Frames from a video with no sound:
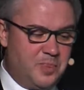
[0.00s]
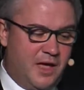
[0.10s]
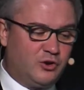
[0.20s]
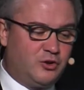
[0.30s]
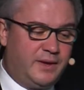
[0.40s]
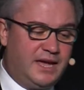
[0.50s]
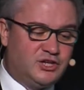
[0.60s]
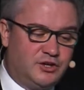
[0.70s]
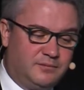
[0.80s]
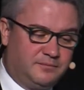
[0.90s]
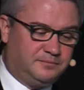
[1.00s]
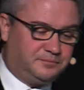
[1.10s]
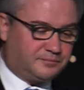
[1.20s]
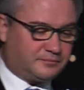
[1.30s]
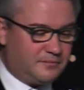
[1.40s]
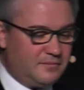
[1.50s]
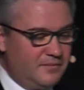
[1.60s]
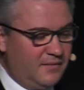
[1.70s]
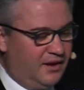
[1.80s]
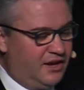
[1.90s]
Automation.
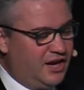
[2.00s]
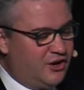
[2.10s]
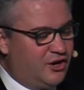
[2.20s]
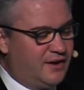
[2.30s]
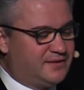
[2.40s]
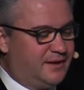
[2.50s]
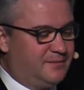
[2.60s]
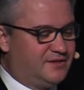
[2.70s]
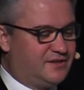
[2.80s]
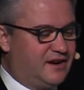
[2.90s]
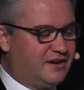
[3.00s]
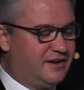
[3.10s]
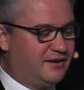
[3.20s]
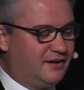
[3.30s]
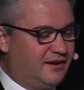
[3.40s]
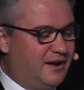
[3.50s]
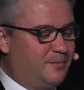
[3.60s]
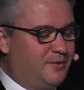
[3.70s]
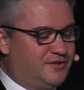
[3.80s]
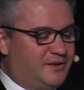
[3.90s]
Here you have some starking
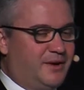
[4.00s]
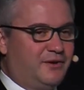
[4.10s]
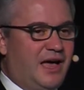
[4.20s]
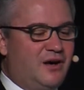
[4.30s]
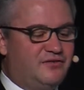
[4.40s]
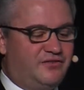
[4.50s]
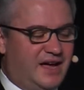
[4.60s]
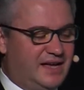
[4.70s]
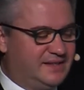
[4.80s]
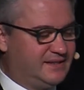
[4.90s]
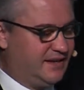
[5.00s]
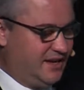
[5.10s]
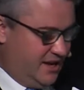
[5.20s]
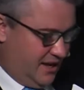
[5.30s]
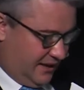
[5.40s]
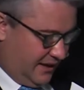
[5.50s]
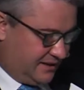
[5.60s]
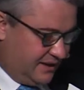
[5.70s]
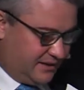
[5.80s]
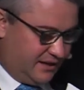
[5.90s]
numbers about how fast the existing